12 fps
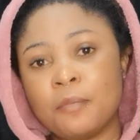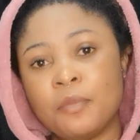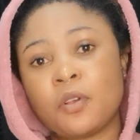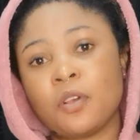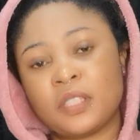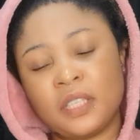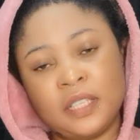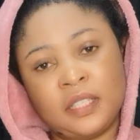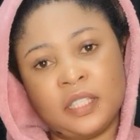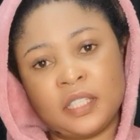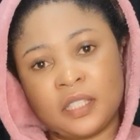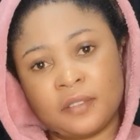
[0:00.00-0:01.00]
because
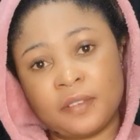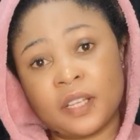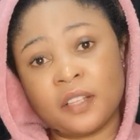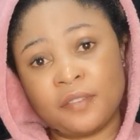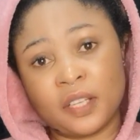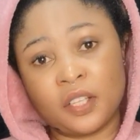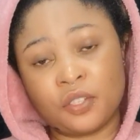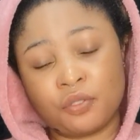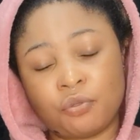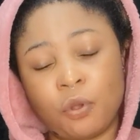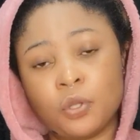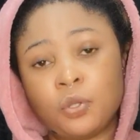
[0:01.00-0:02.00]
it is very strong.